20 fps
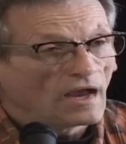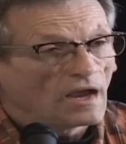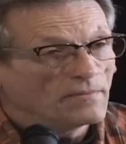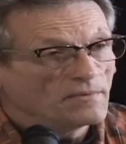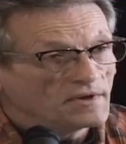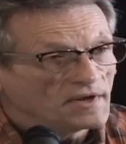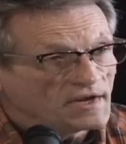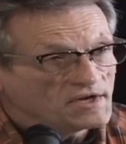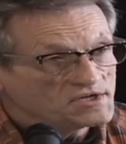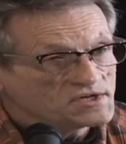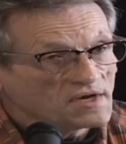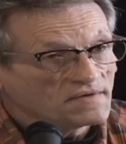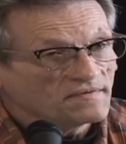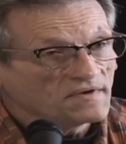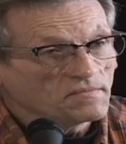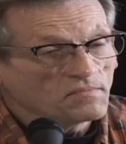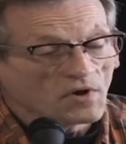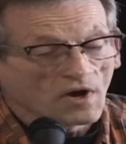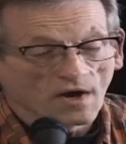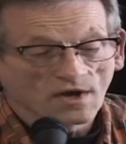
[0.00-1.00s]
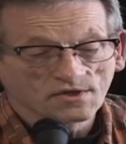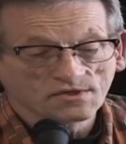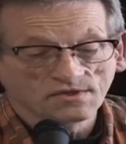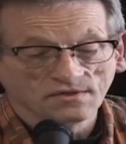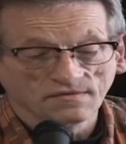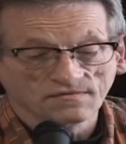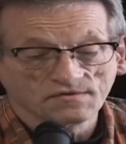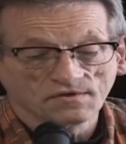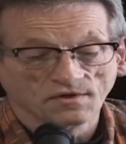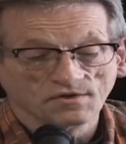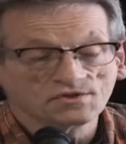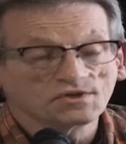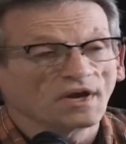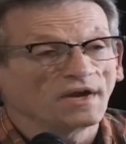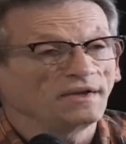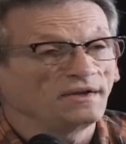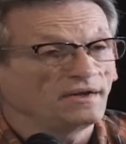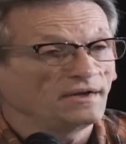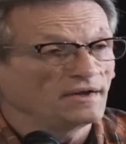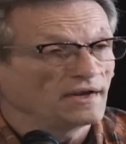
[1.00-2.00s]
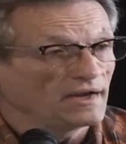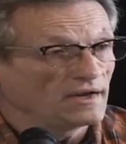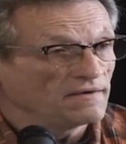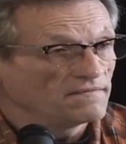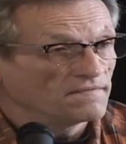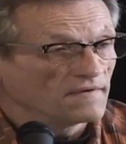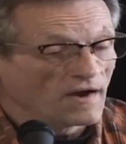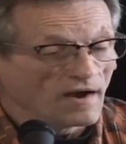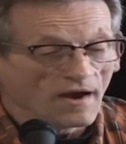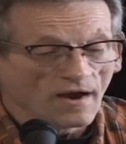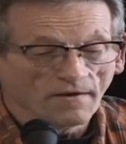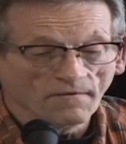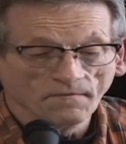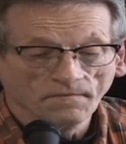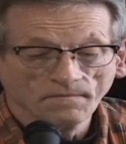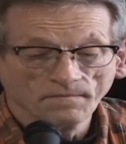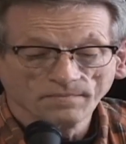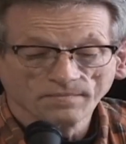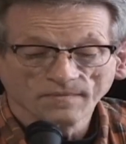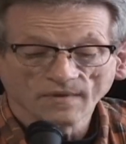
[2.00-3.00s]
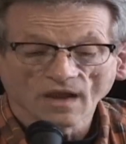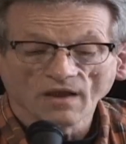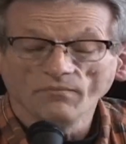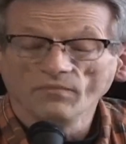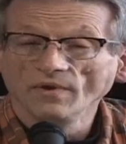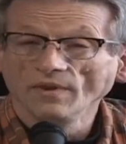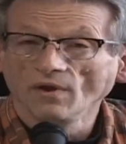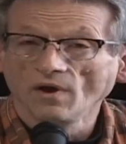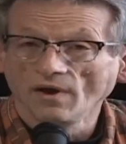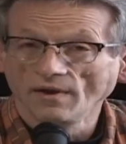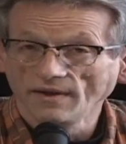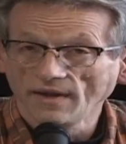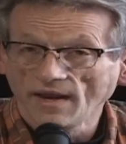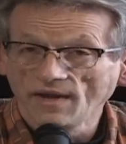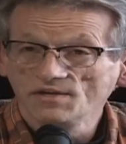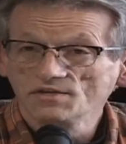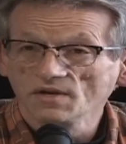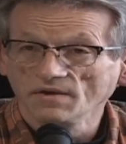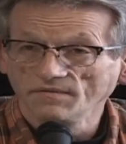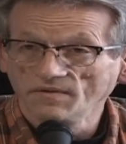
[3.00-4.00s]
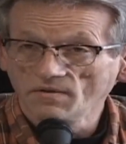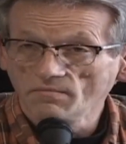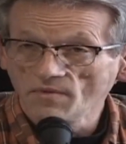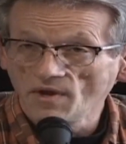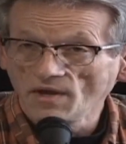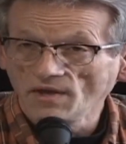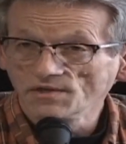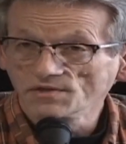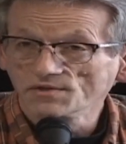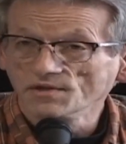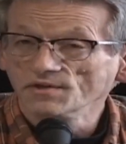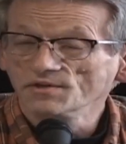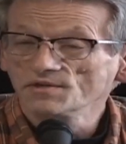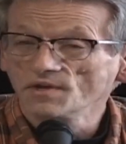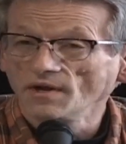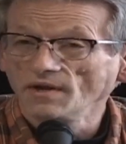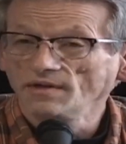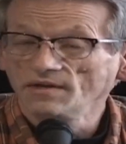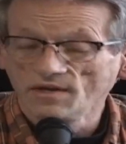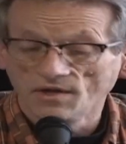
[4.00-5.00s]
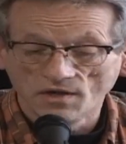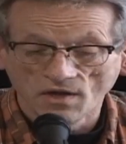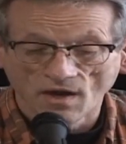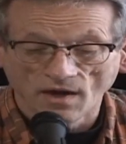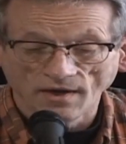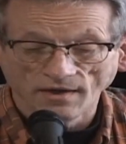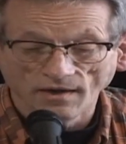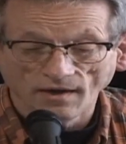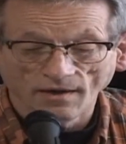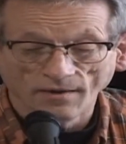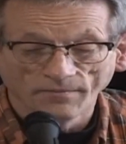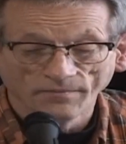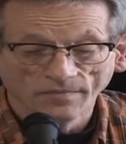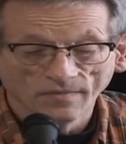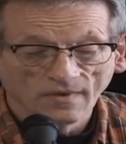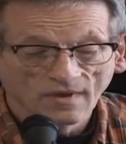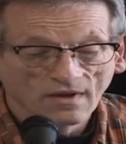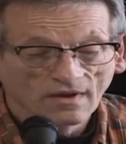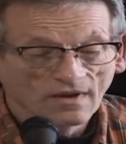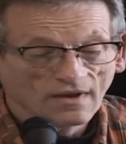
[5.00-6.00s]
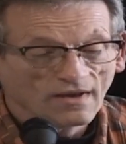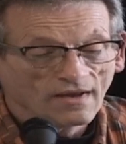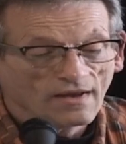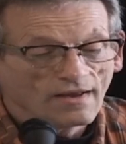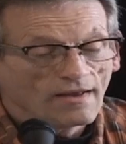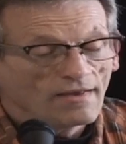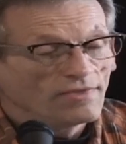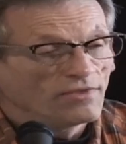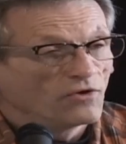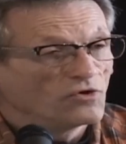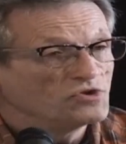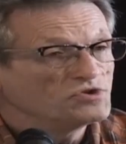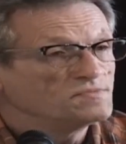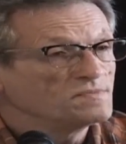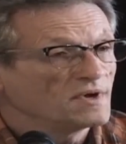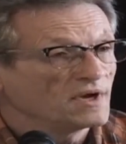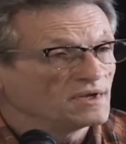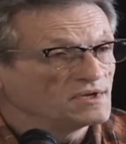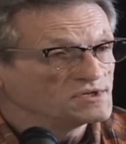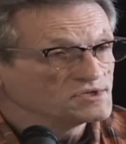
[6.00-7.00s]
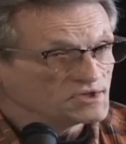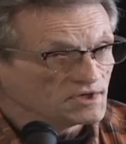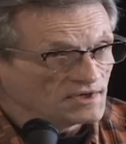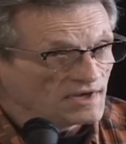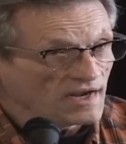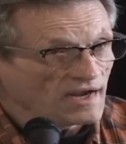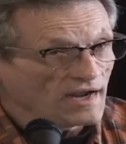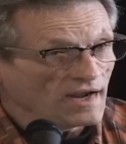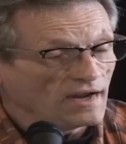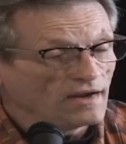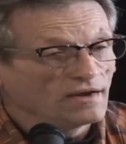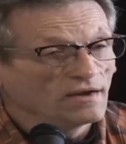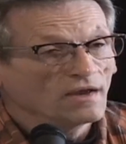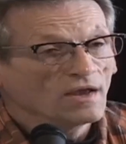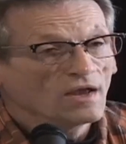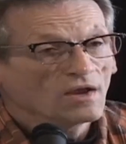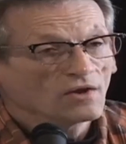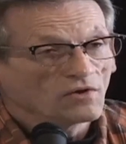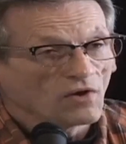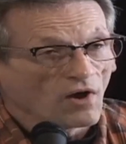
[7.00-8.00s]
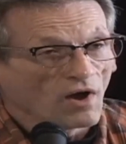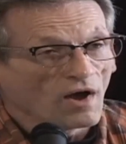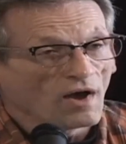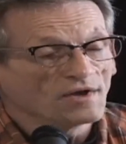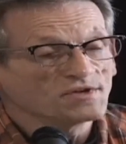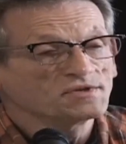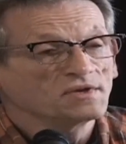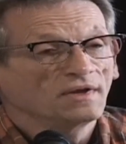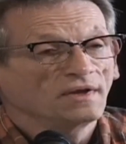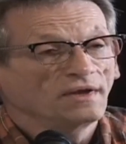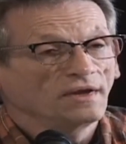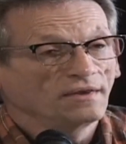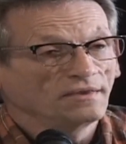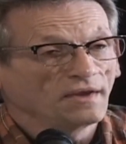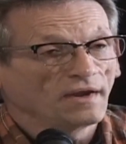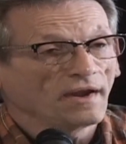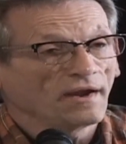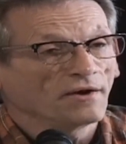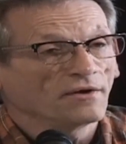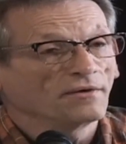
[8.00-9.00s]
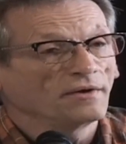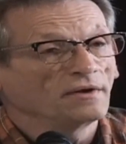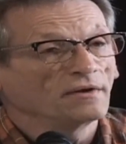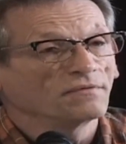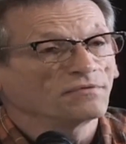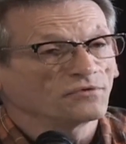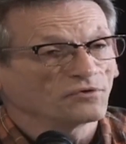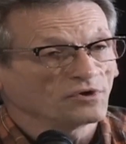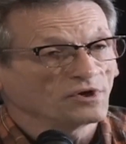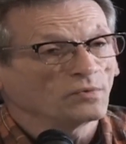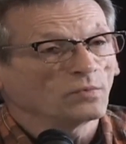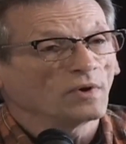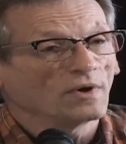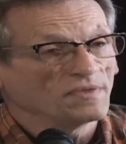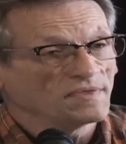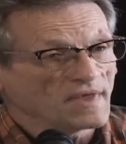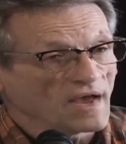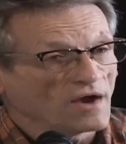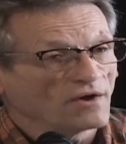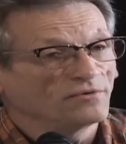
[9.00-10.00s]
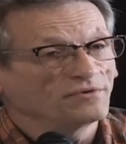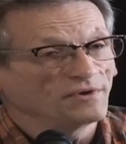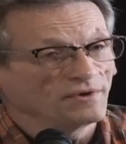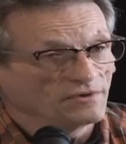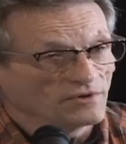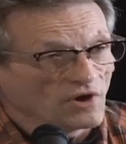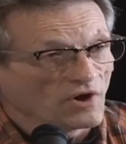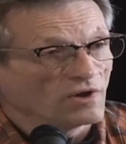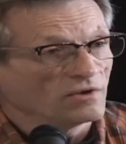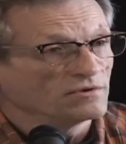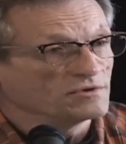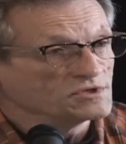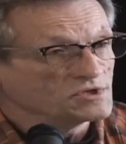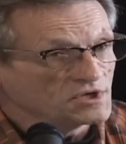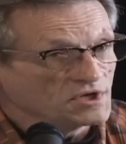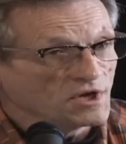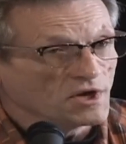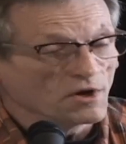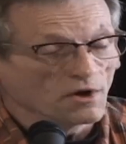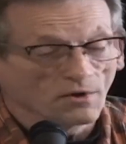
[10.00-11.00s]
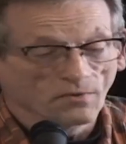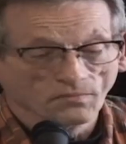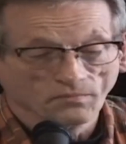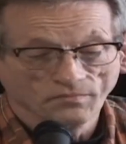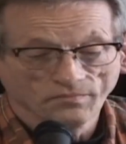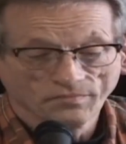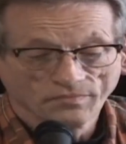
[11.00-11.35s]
I've been HIV positive since 1985. I've been on HIV meds since 1990. Those meds today cost in the area of $31,000 a year.